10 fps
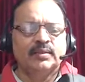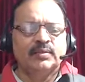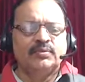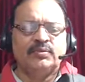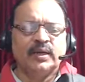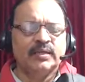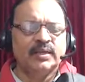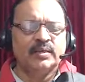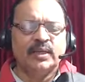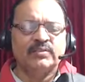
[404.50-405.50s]

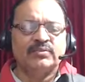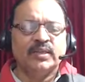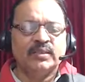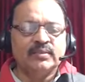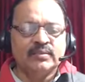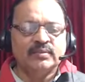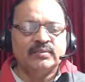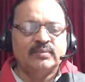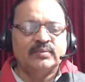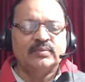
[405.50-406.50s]
Finally, my friend,
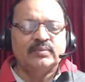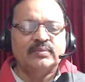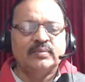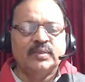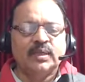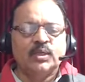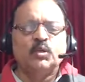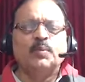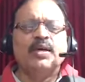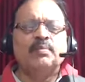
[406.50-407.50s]

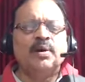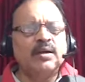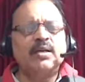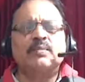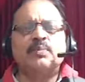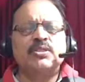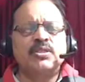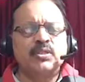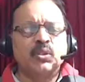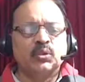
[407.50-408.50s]
to become
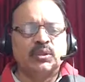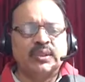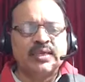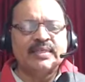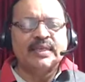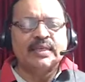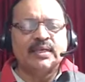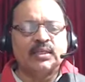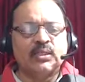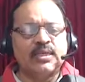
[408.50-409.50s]
100%
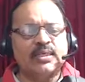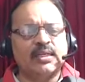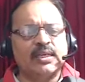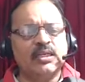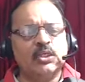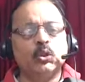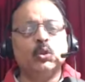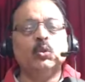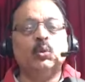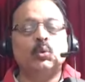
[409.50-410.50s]
authentically
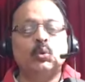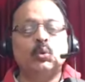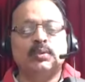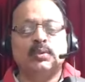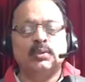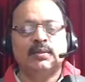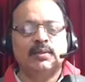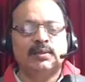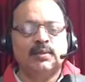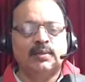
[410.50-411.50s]
you,
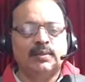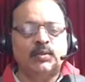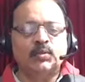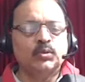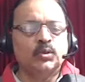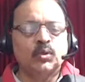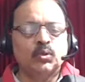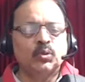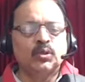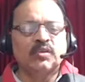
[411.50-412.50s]

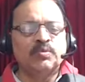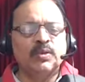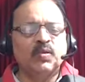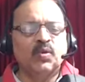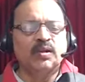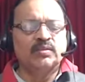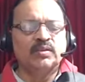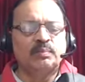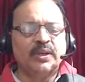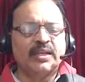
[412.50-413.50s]
202 gives me one of the
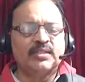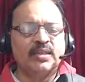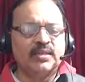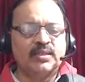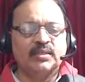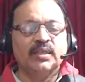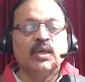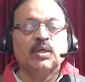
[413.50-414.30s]
biggest lessons.